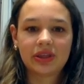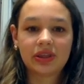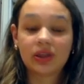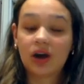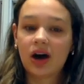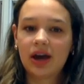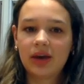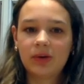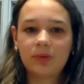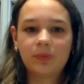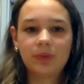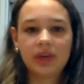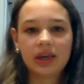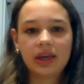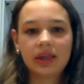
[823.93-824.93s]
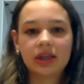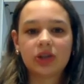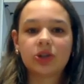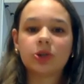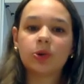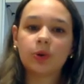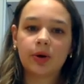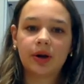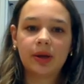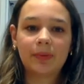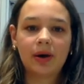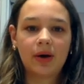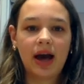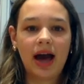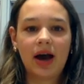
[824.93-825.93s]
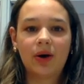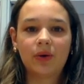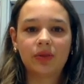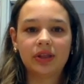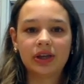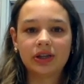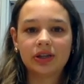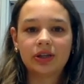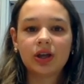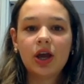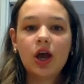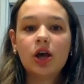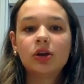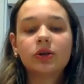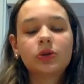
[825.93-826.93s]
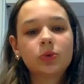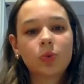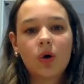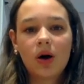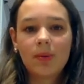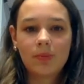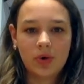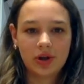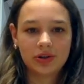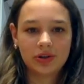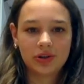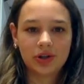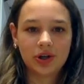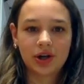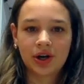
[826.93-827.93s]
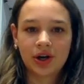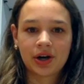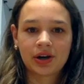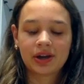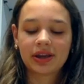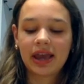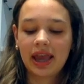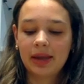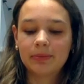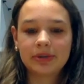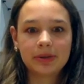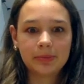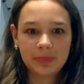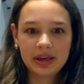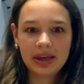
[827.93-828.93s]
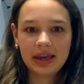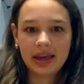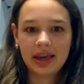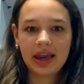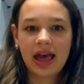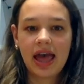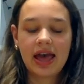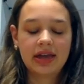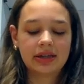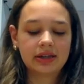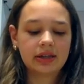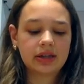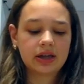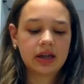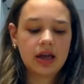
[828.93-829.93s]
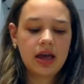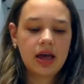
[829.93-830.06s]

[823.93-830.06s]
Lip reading: thought it would be this story about how this swamp monster came to be, and